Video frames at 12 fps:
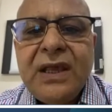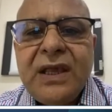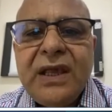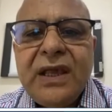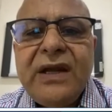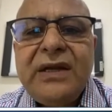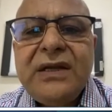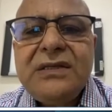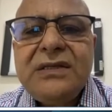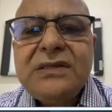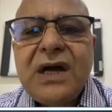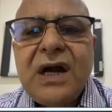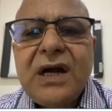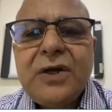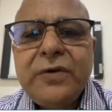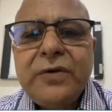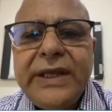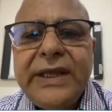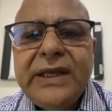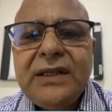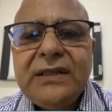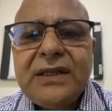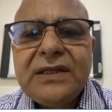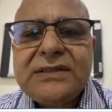Indians are unique
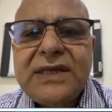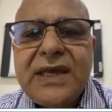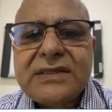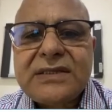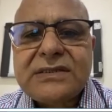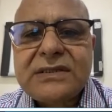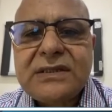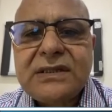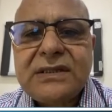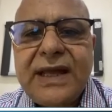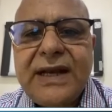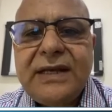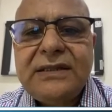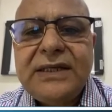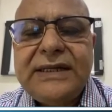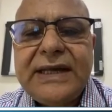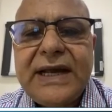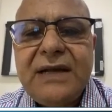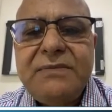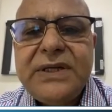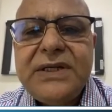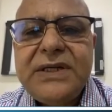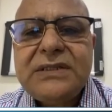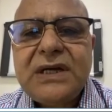in the sense that the
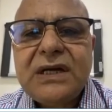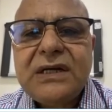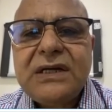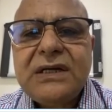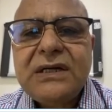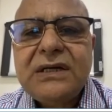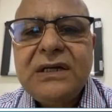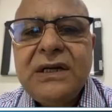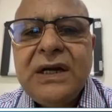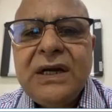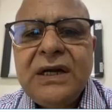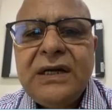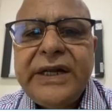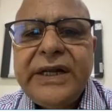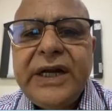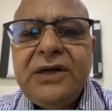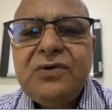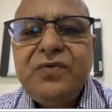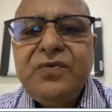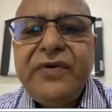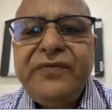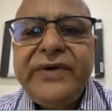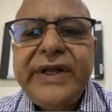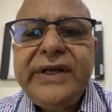diabetes occurred 10 to
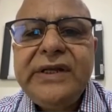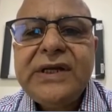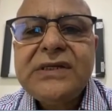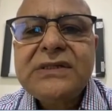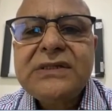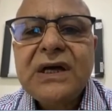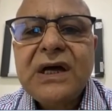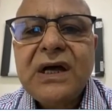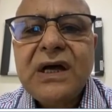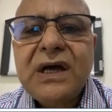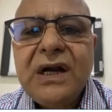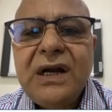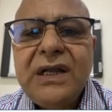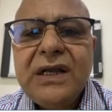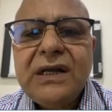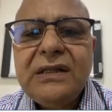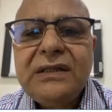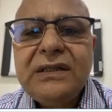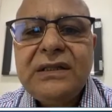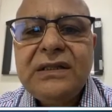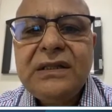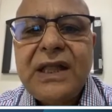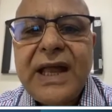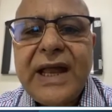15 years earlier
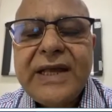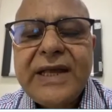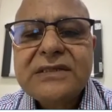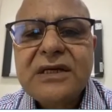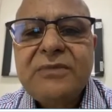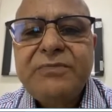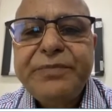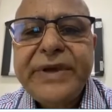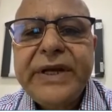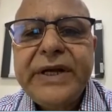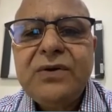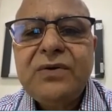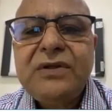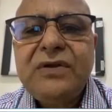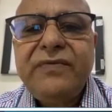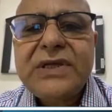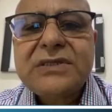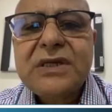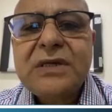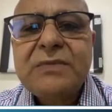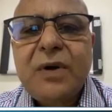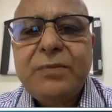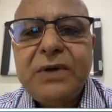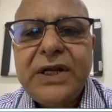as compared to the Western
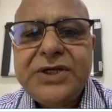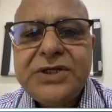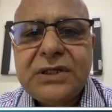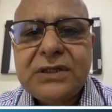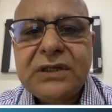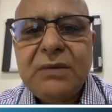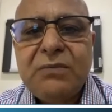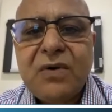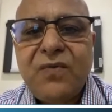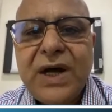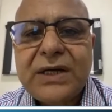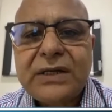population, number one.